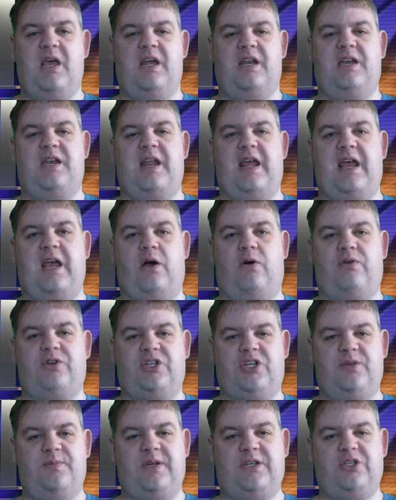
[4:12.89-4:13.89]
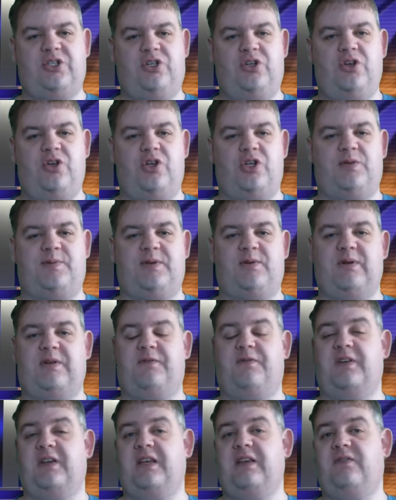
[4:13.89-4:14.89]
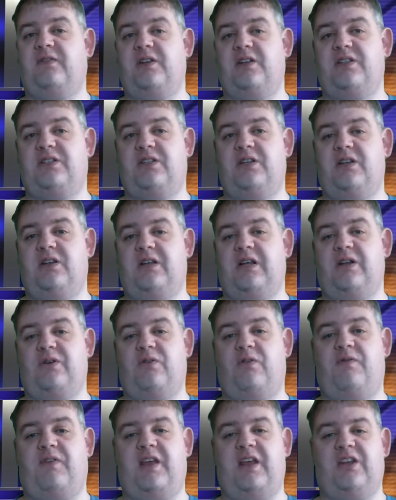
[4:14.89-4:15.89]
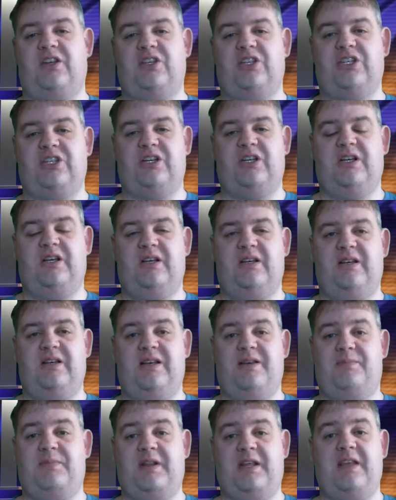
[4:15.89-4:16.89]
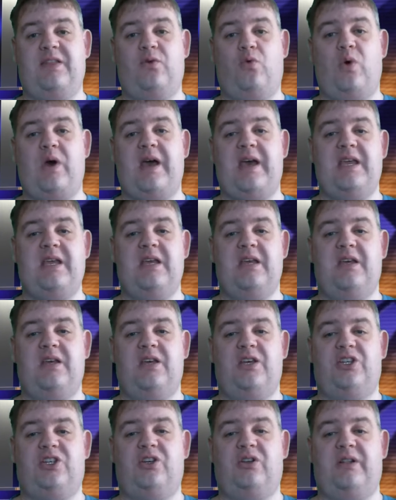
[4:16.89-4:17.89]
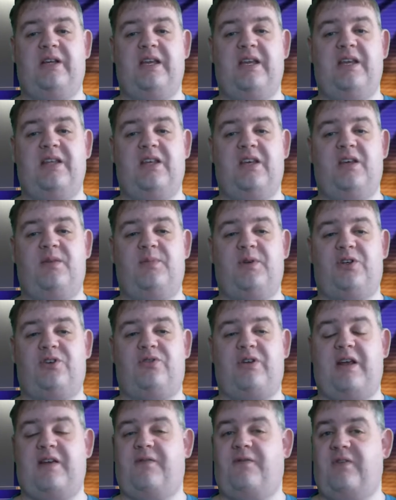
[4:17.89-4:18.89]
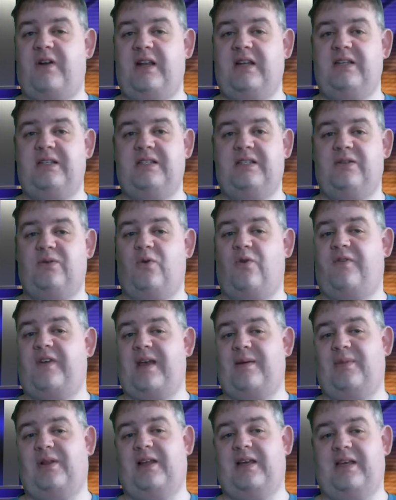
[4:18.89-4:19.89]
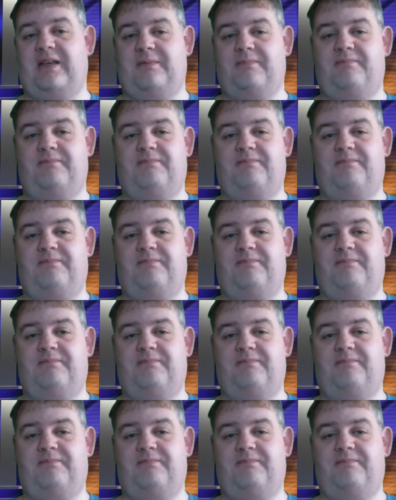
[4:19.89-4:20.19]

Now she must choose between forgiveness and revenge. But either way, she'll either betray friends or family.